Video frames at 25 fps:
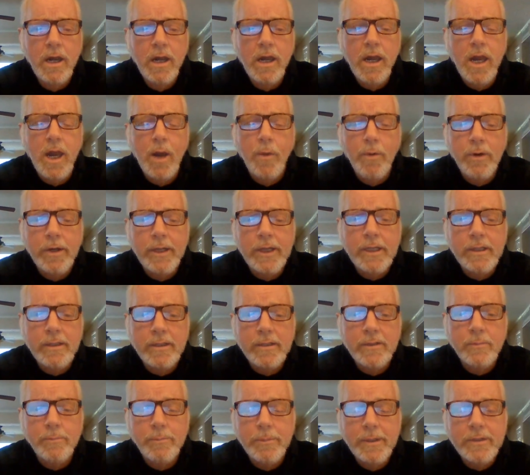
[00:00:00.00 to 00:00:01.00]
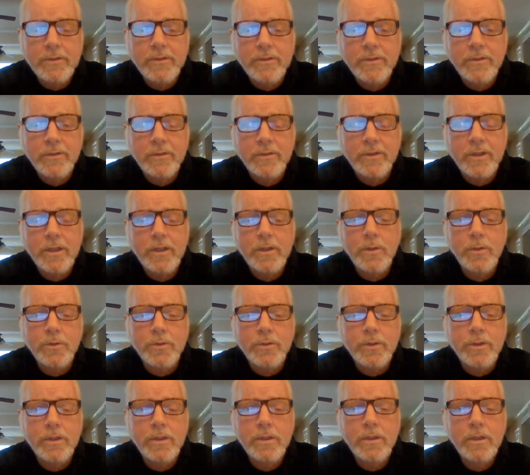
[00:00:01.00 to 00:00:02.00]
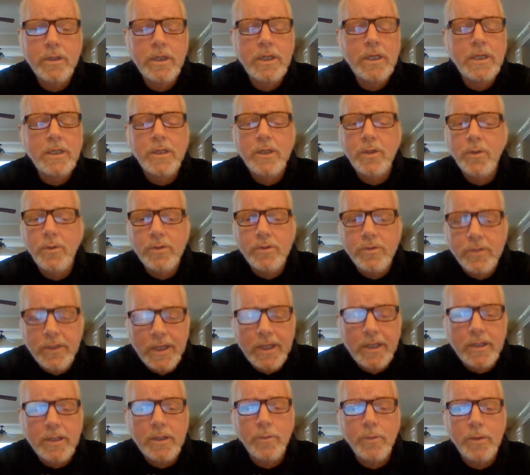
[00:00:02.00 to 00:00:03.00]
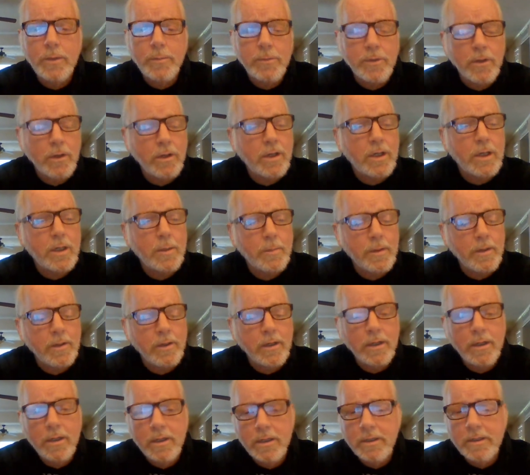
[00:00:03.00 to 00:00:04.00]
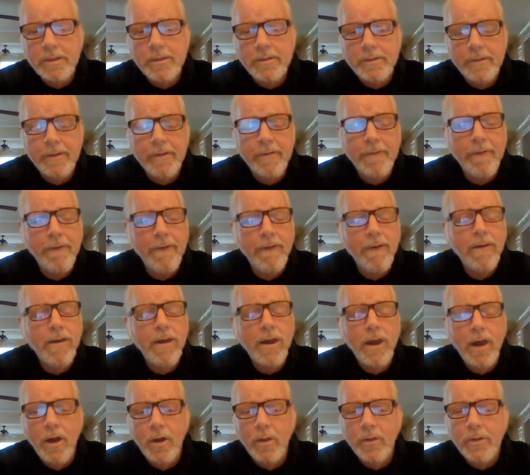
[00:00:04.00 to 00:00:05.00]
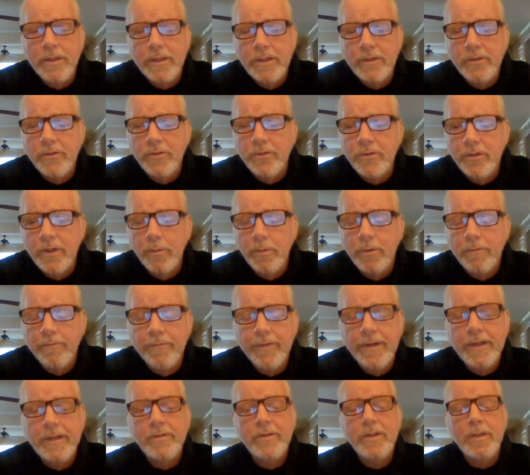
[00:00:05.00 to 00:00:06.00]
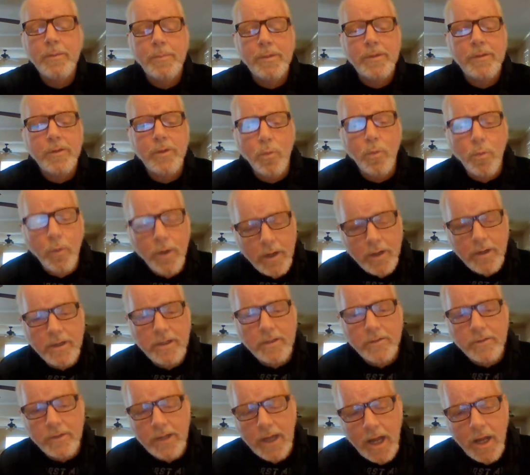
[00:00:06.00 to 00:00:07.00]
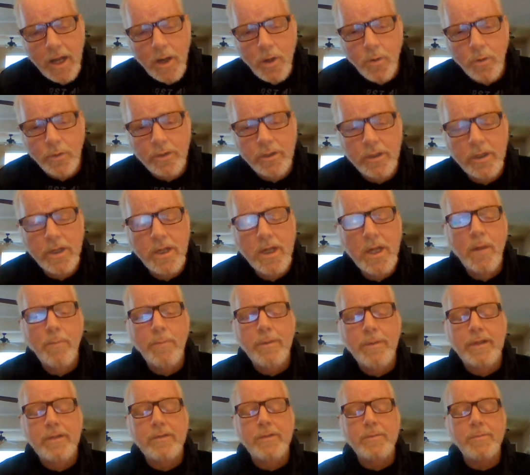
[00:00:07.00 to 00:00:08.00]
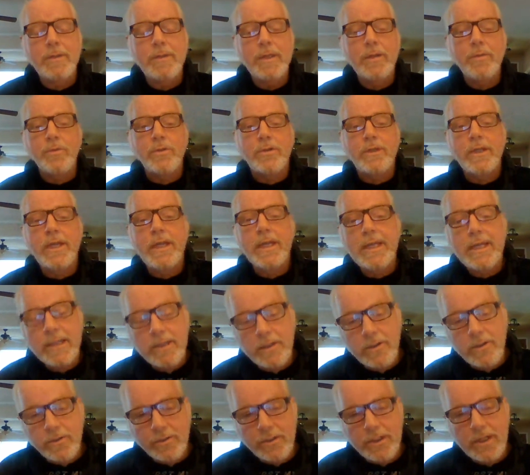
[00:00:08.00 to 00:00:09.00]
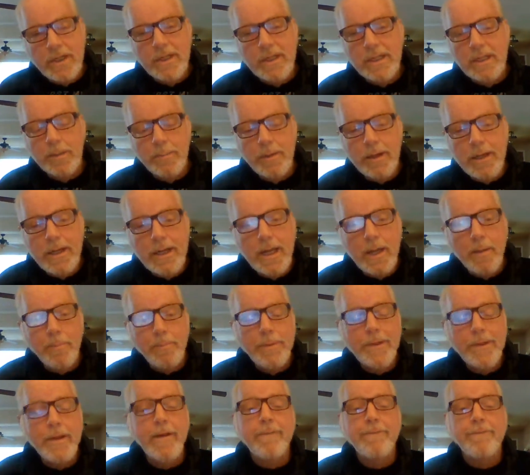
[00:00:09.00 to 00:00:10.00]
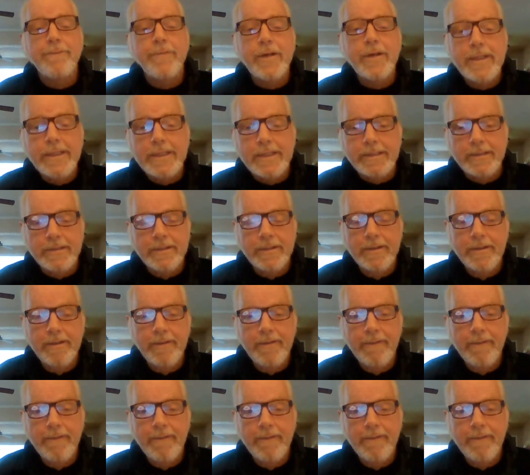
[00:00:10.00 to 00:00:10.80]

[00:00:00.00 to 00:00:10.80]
I want to get these messages out. You know exactly what I'm talking about, guys. All the issues that we're facing, but they're wearing us out because sometimes we're taking those on and they may not be our fight.